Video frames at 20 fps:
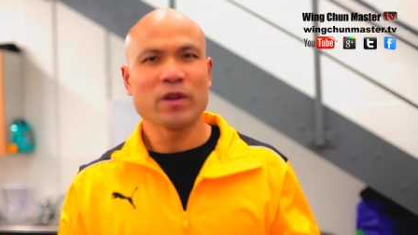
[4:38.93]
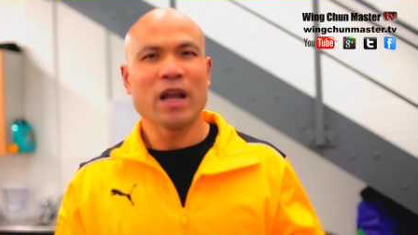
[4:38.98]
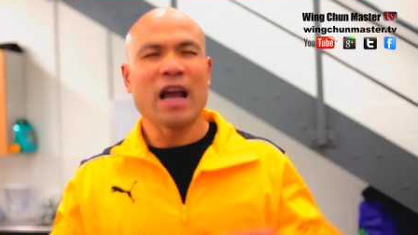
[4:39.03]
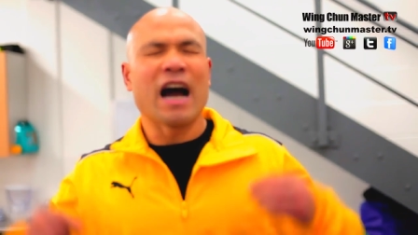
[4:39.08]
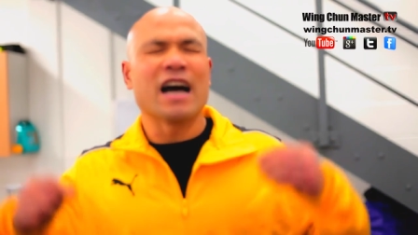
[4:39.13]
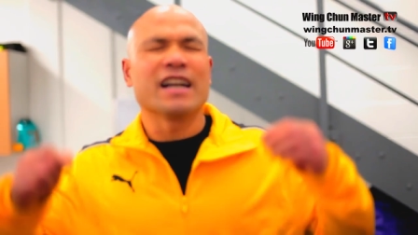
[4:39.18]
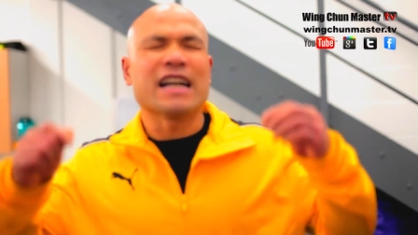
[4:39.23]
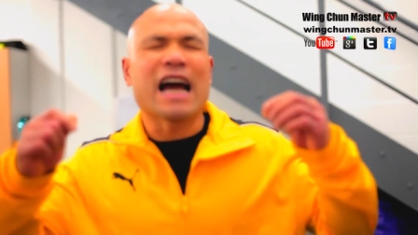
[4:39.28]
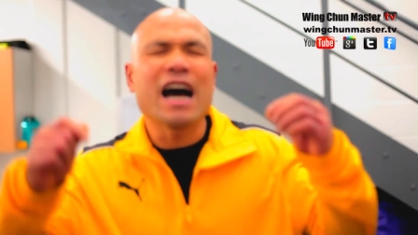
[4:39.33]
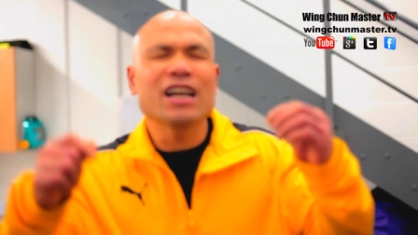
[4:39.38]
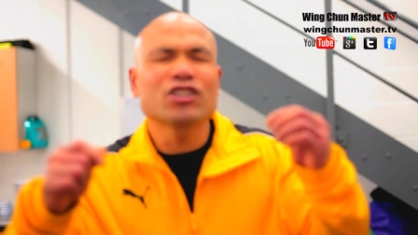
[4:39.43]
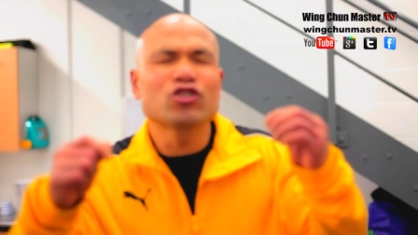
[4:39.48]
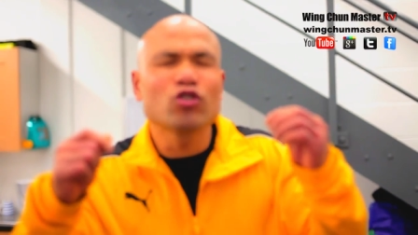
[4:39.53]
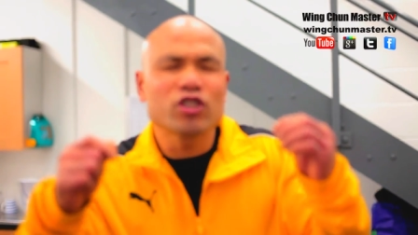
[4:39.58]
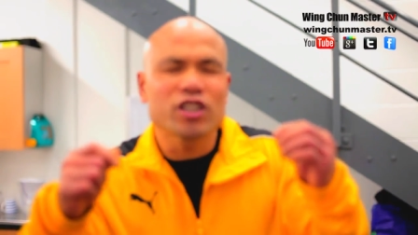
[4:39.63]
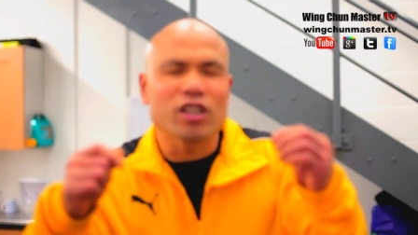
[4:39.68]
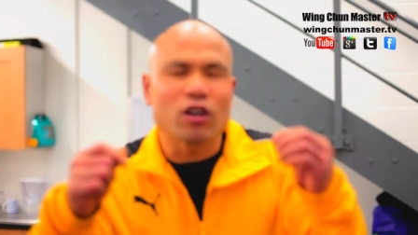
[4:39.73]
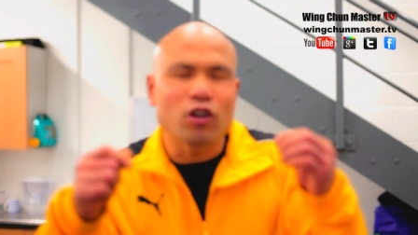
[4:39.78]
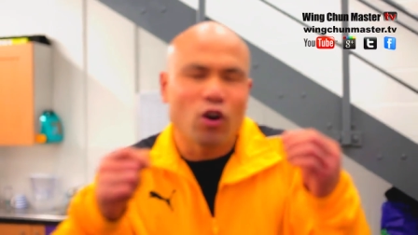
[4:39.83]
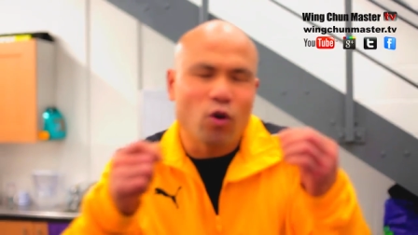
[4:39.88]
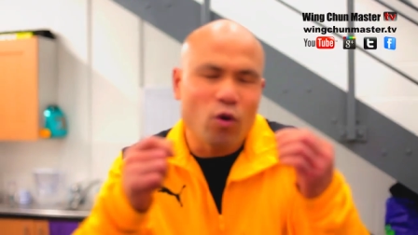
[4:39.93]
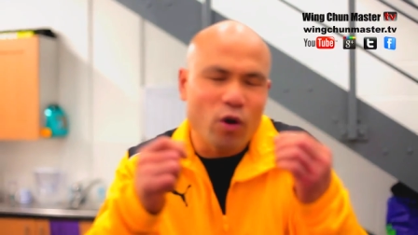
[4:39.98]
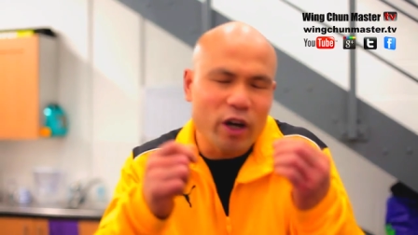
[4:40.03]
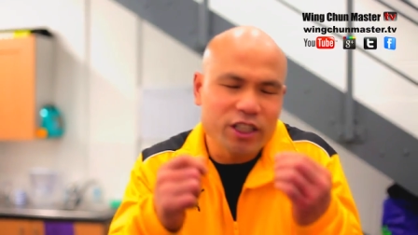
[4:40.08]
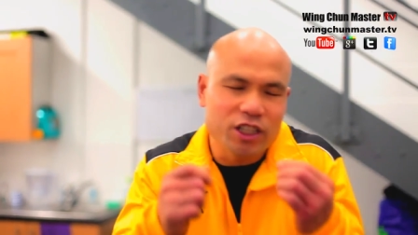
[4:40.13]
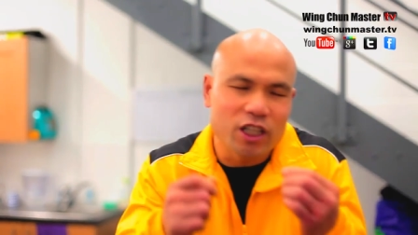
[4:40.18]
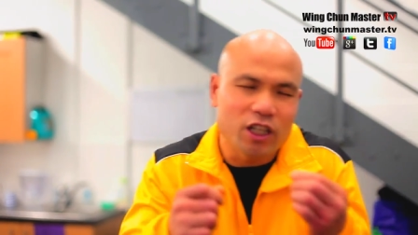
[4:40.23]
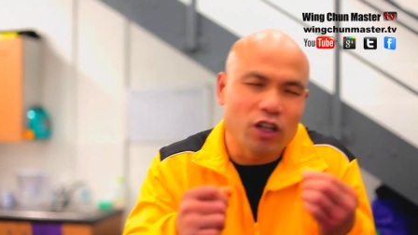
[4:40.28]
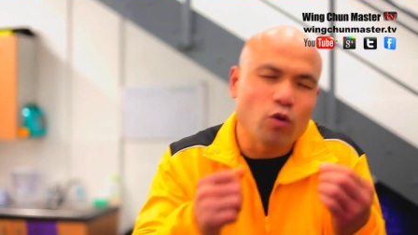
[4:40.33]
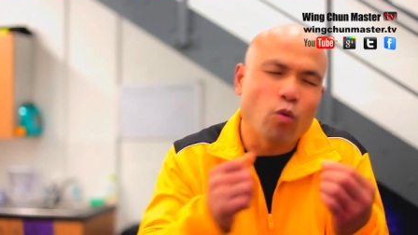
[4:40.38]
And ask yourself the
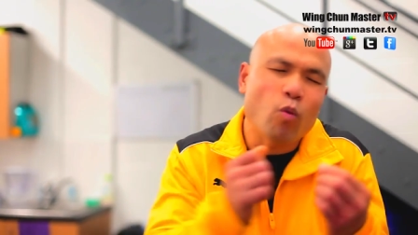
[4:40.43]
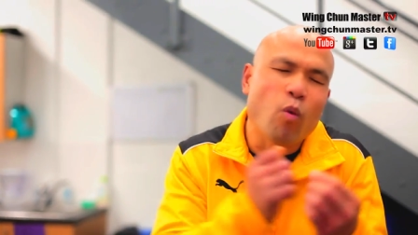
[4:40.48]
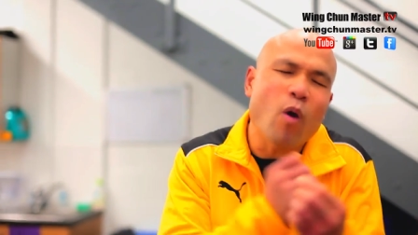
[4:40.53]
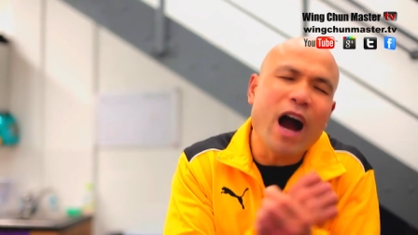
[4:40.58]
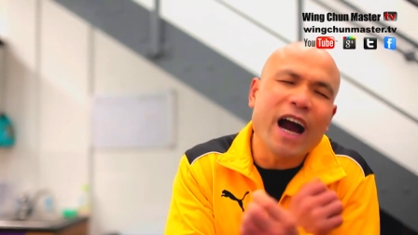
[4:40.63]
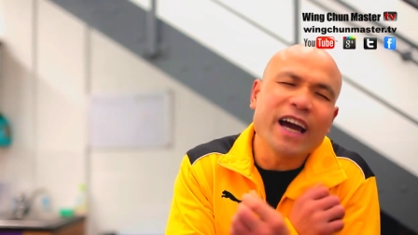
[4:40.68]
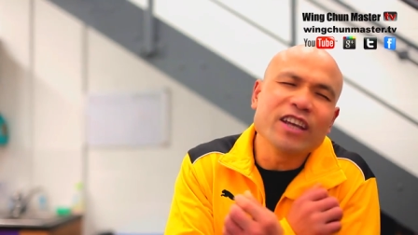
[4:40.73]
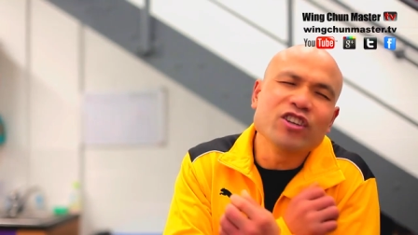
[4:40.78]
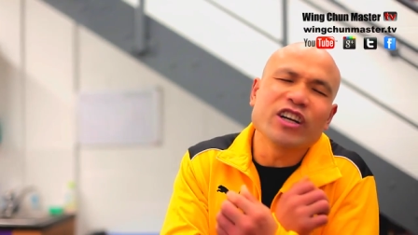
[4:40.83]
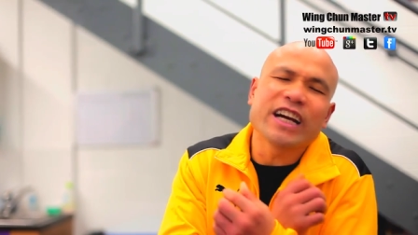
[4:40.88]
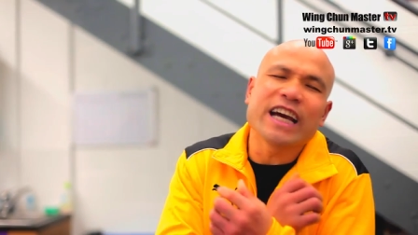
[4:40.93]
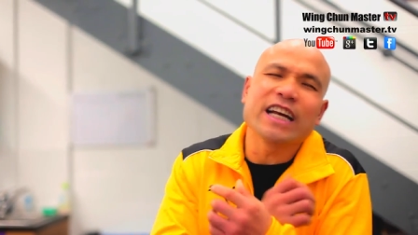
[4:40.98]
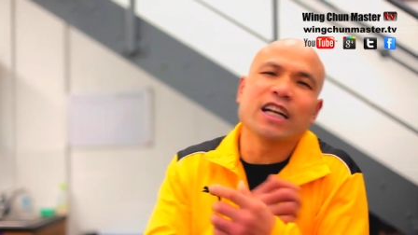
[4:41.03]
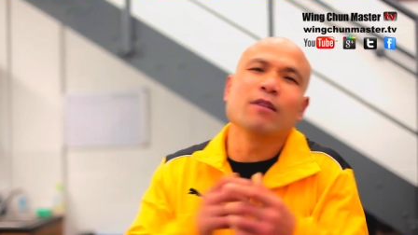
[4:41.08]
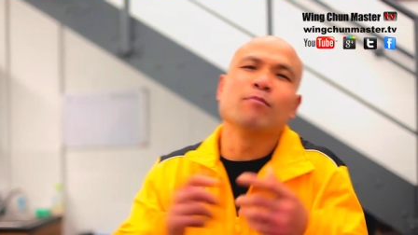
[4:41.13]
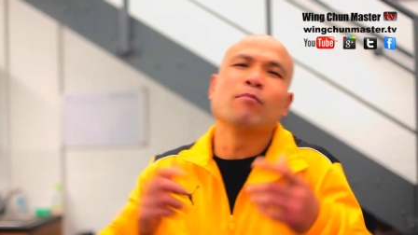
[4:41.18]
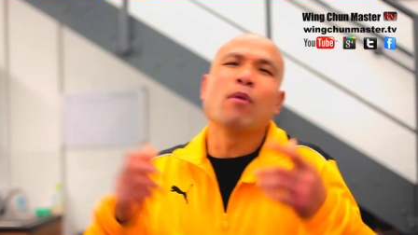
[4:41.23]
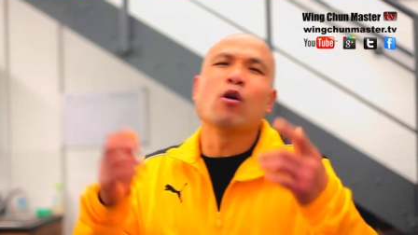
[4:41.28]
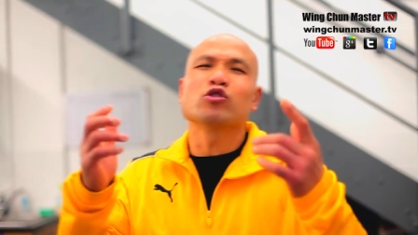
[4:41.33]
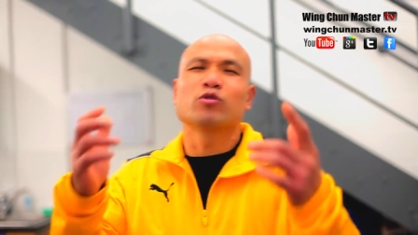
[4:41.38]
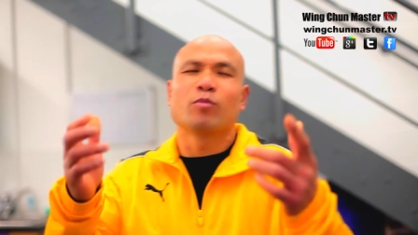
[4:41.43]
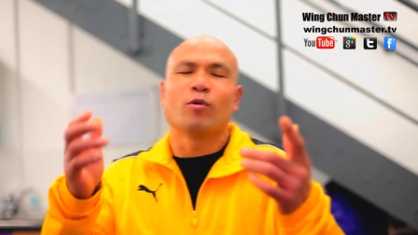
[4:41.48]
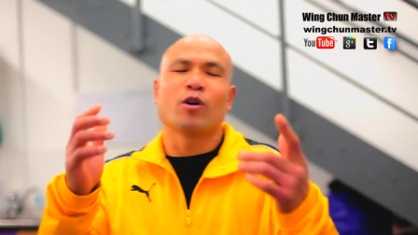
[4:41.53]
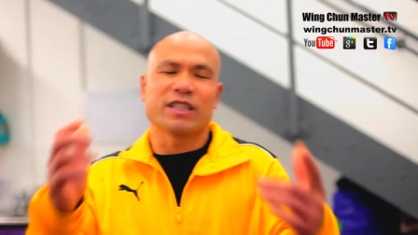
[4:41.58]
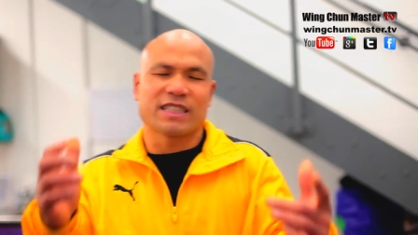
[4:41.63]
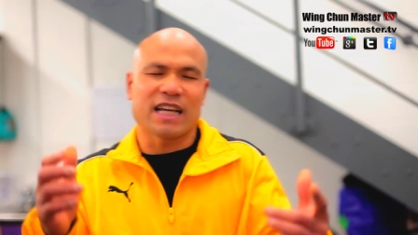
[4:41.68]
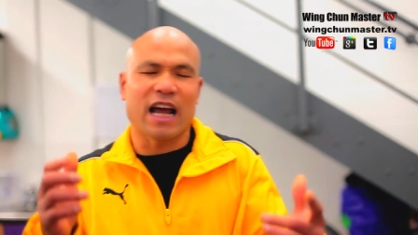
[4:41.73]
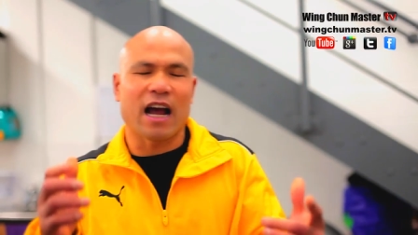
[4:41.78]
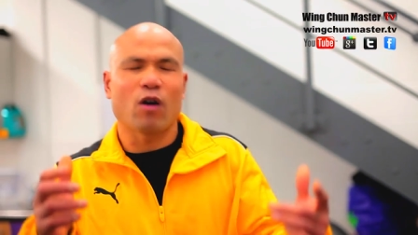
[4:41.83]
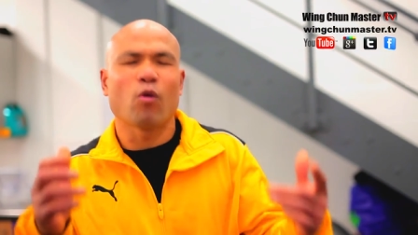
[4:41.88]
question, why you get a multiple
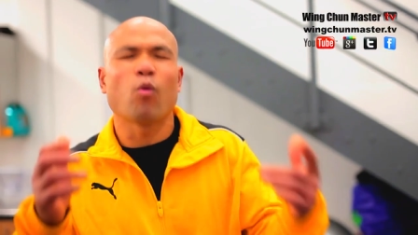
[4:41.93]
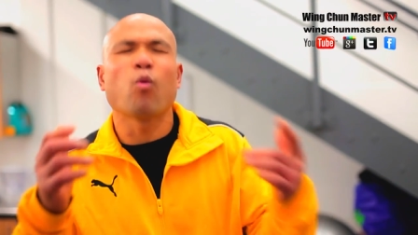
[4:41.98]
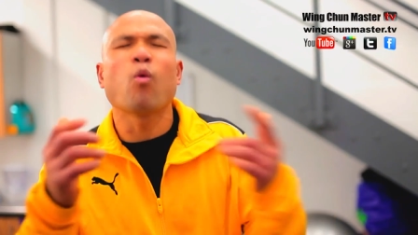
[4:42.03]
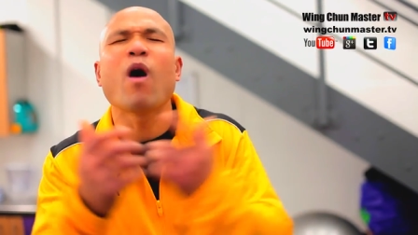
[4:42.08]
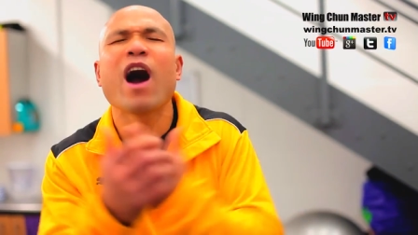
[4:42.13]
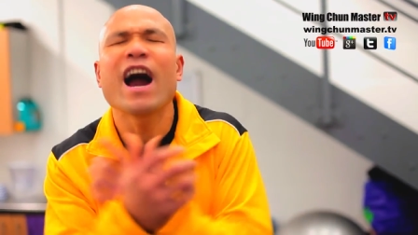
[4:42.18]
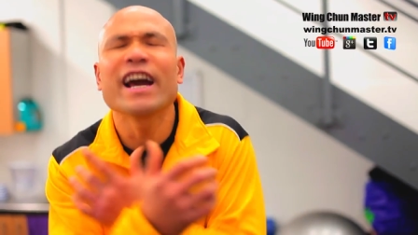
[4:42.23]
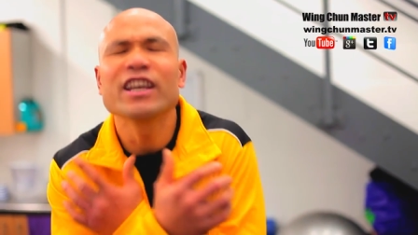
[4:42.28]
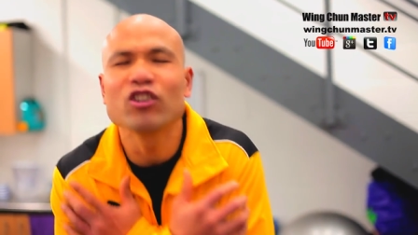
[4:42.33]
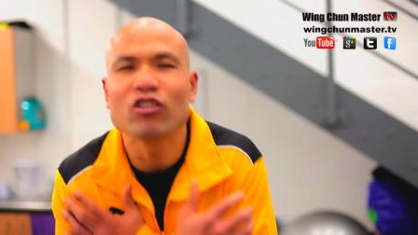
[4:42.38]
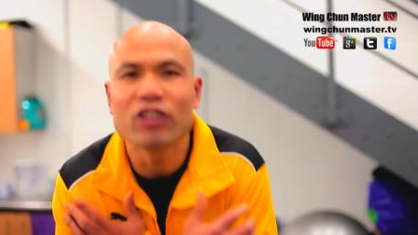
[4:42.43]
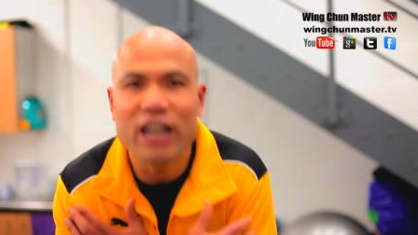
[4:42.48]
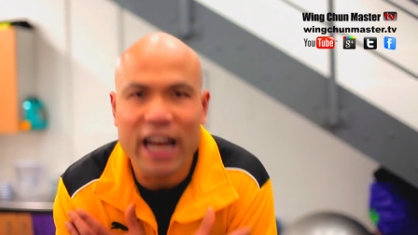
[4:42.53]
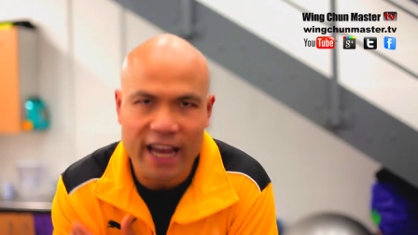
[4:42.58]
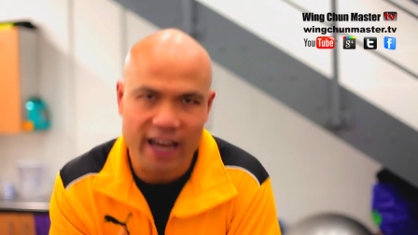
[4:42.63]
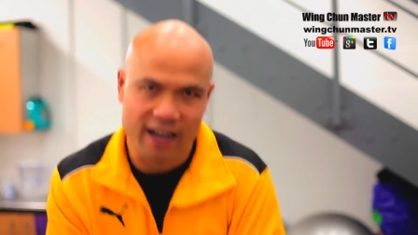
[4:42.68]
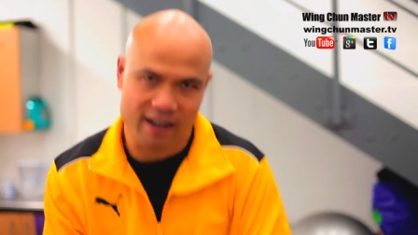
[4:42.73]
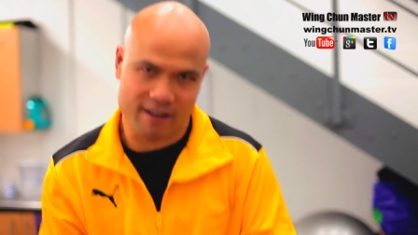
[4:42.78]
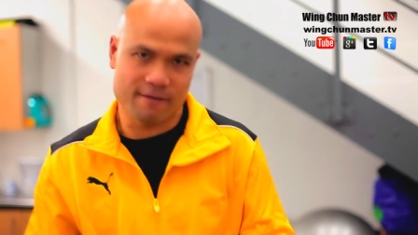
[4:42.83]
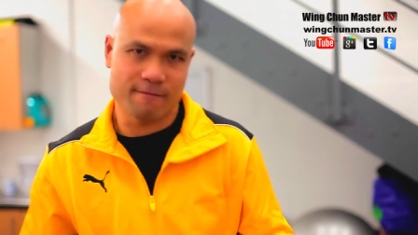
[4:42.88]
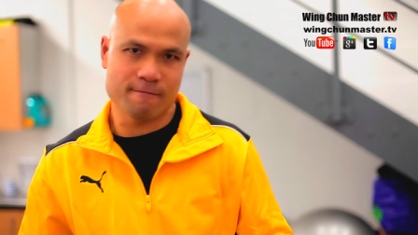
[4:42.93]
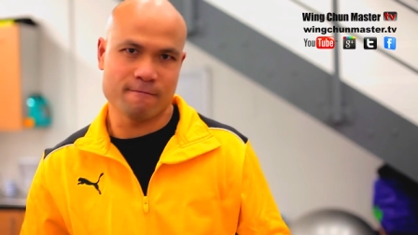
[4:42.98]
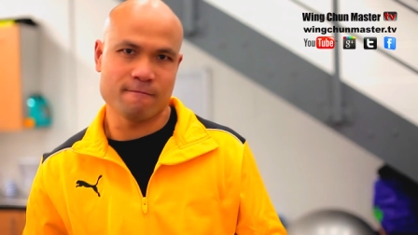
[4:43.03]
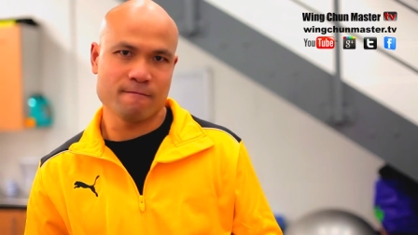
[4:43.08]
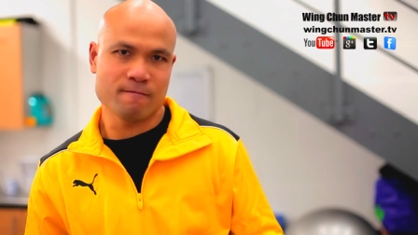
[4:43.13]
attack? Why you're there?